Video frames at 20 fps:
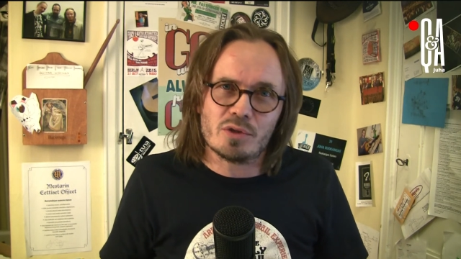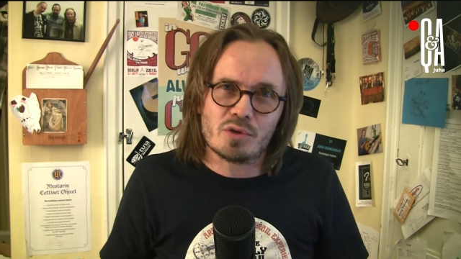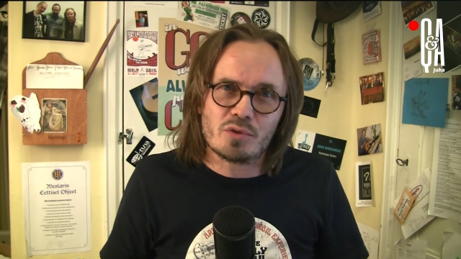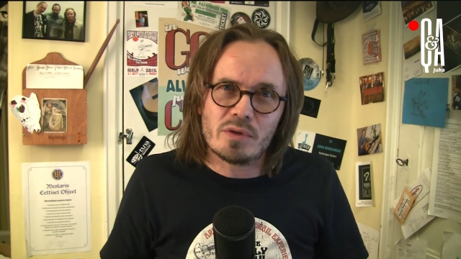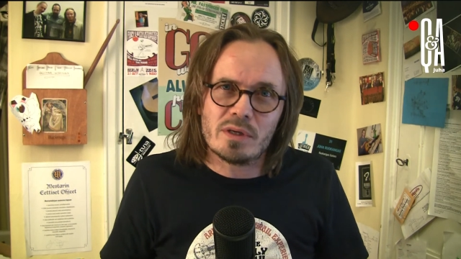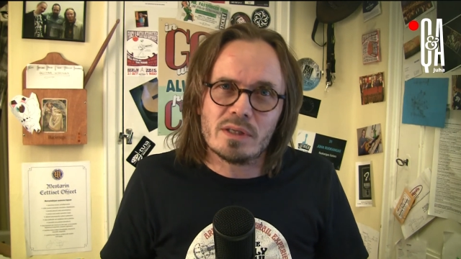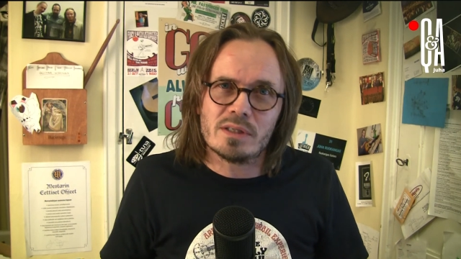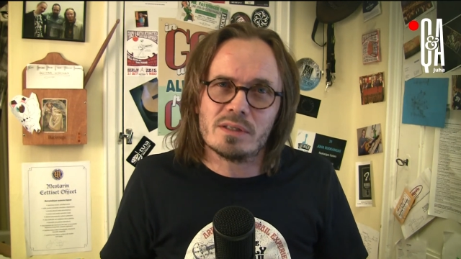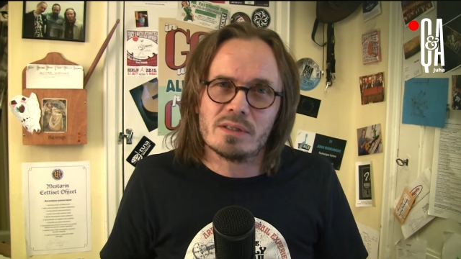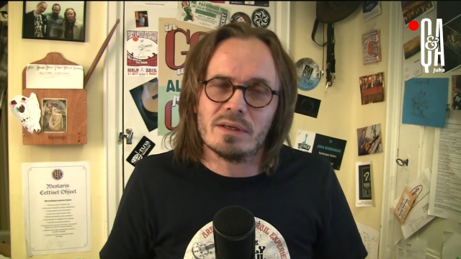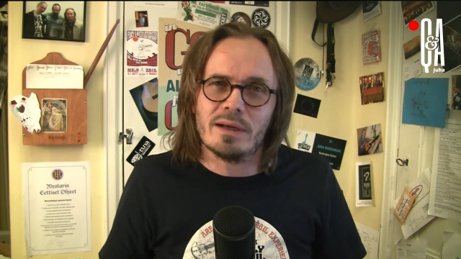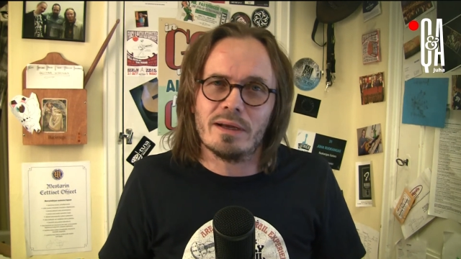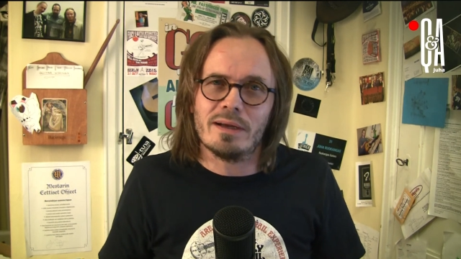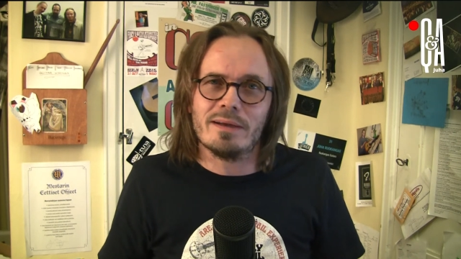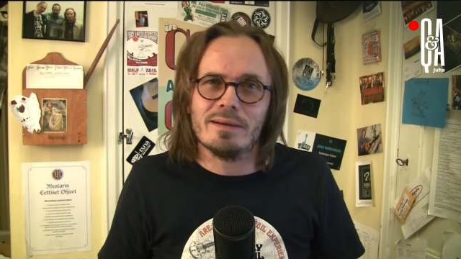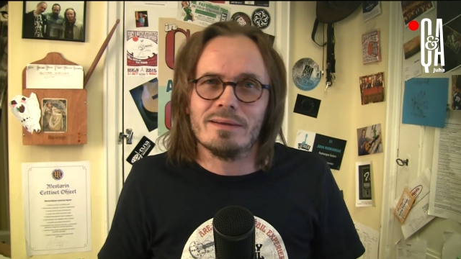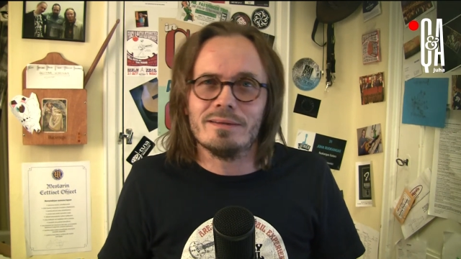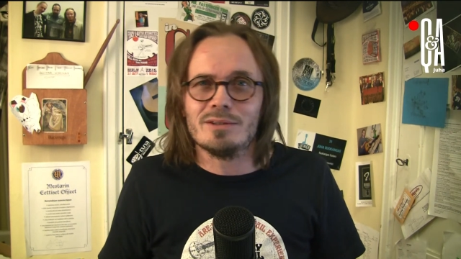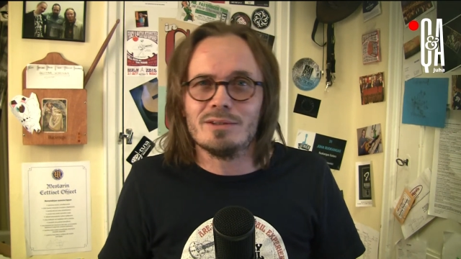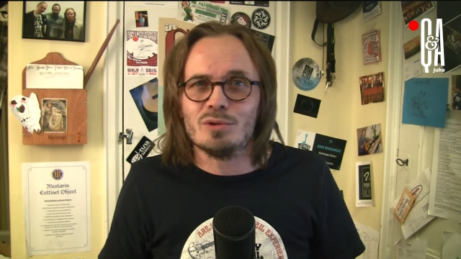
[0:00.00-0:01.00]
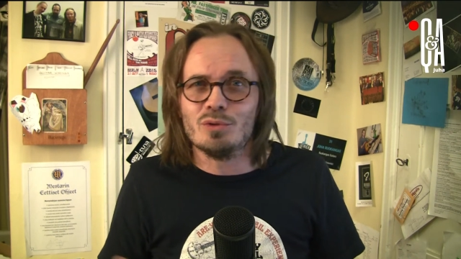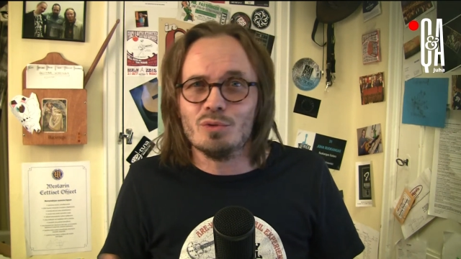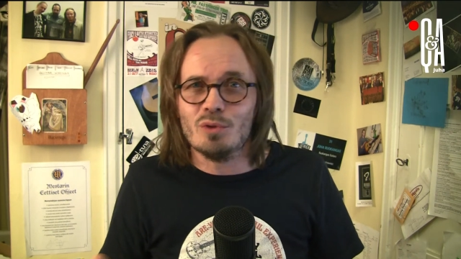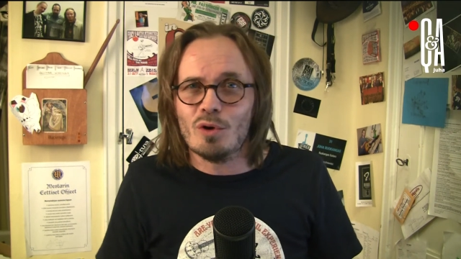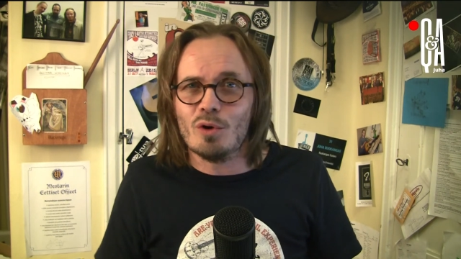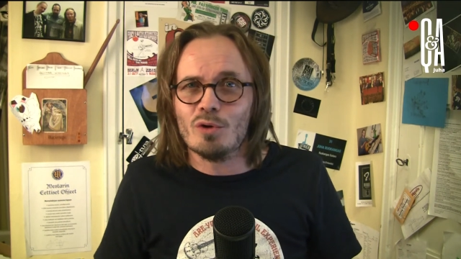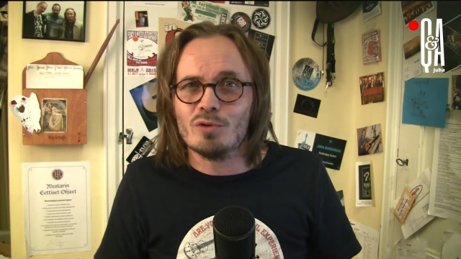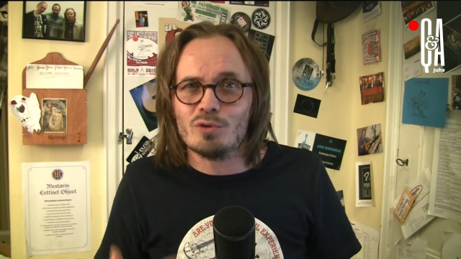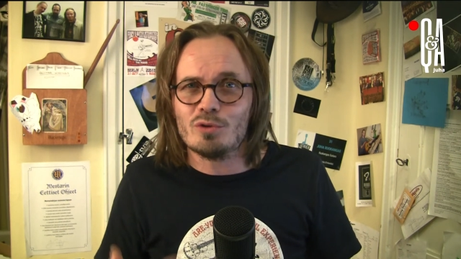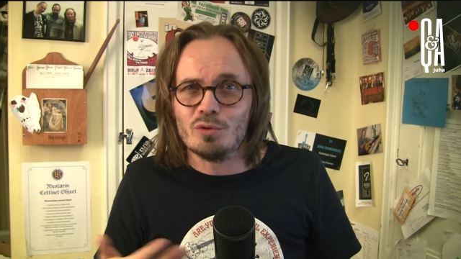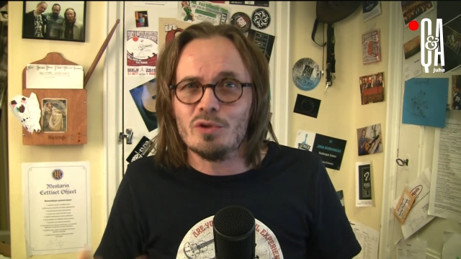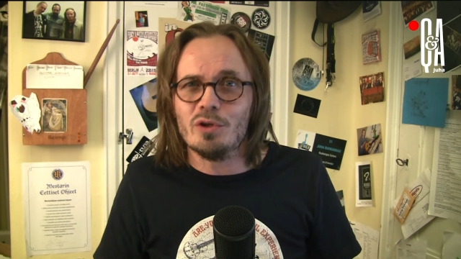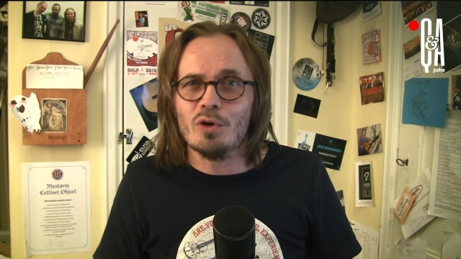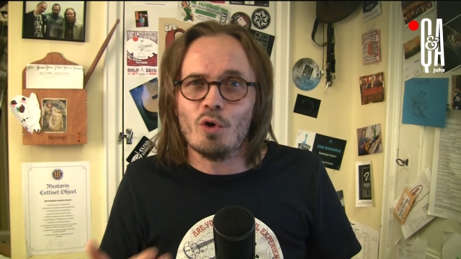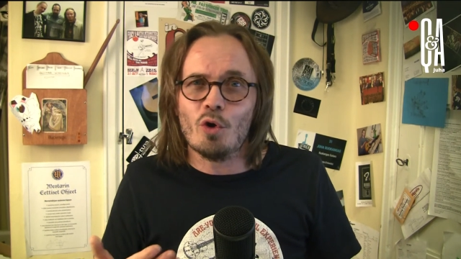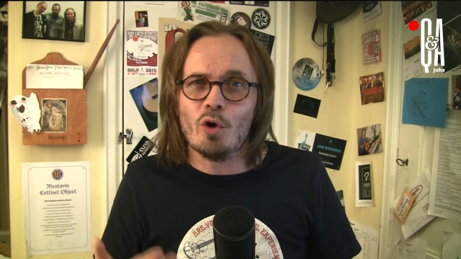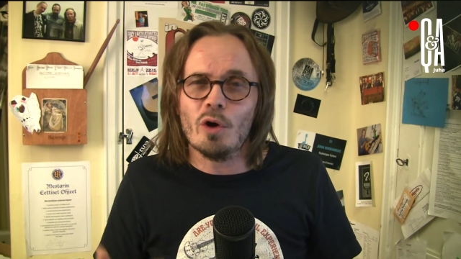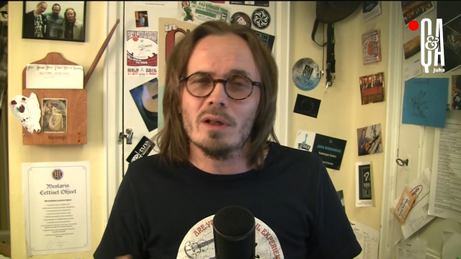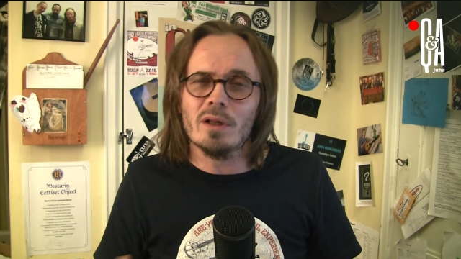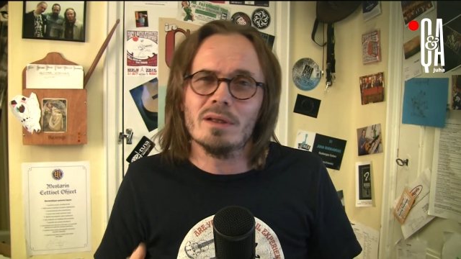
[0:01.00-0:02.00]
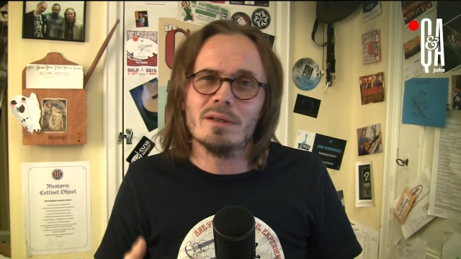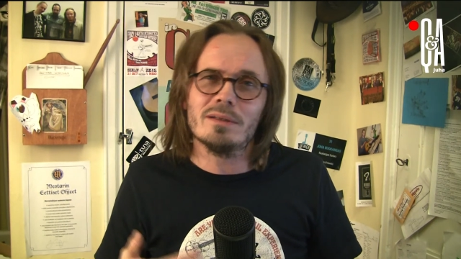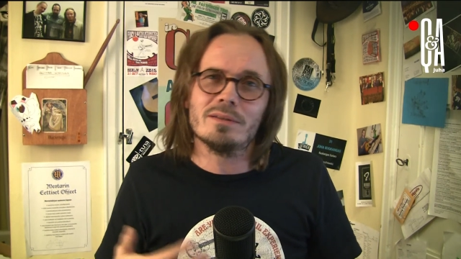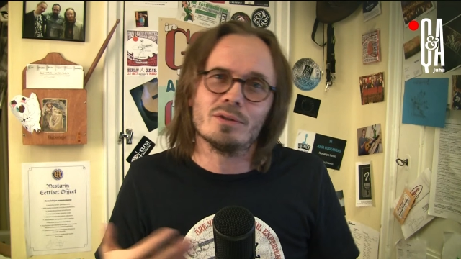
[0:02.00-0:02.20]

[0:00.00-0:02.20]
strings to the oil.